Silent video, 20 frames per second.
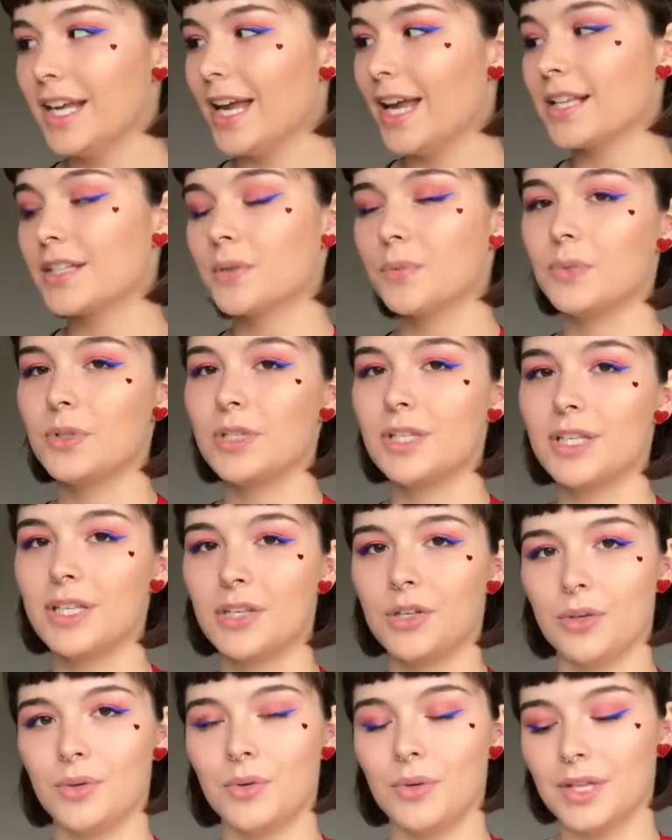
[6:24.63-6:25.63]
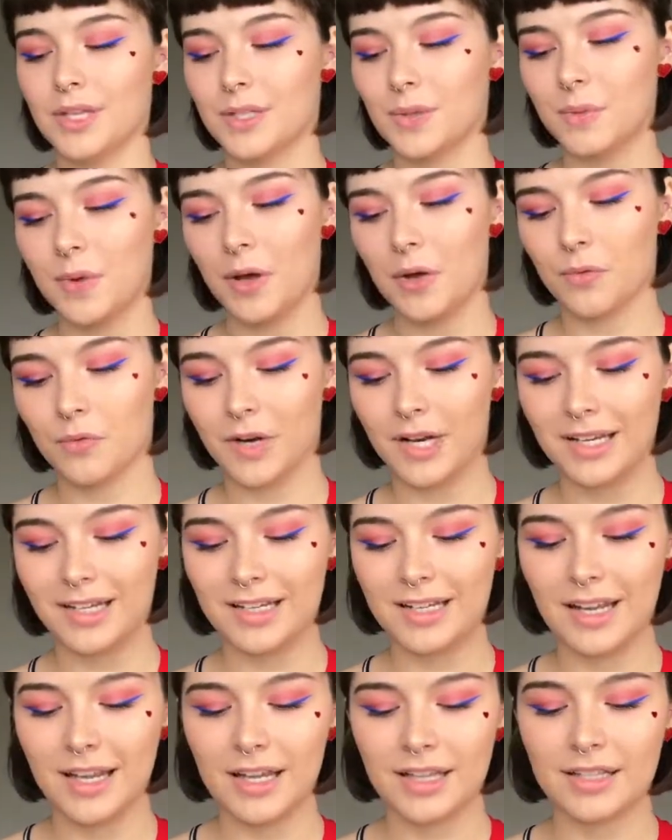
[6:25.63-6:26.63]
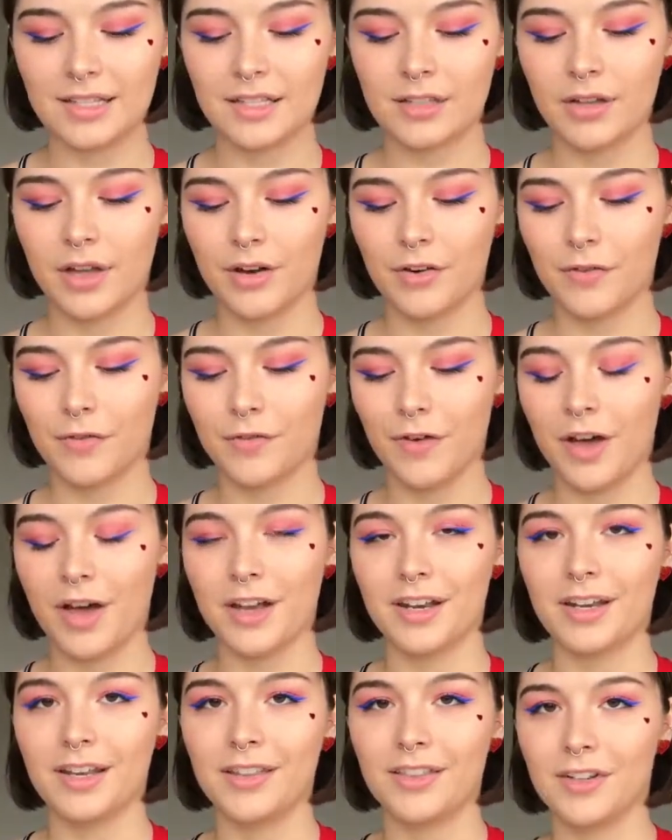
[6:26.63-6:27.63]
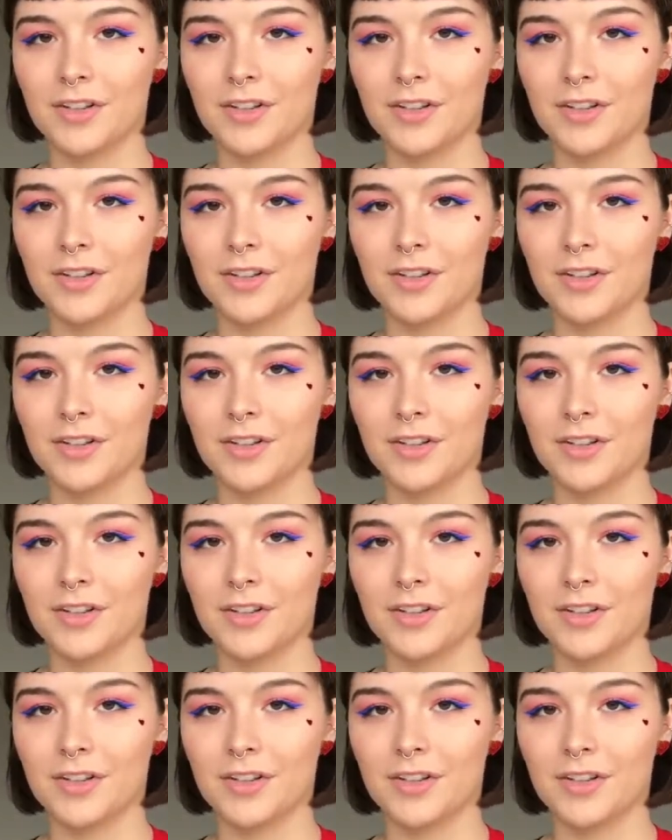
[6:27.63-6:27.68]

It's really cute, it's well written, it's a lot of fun,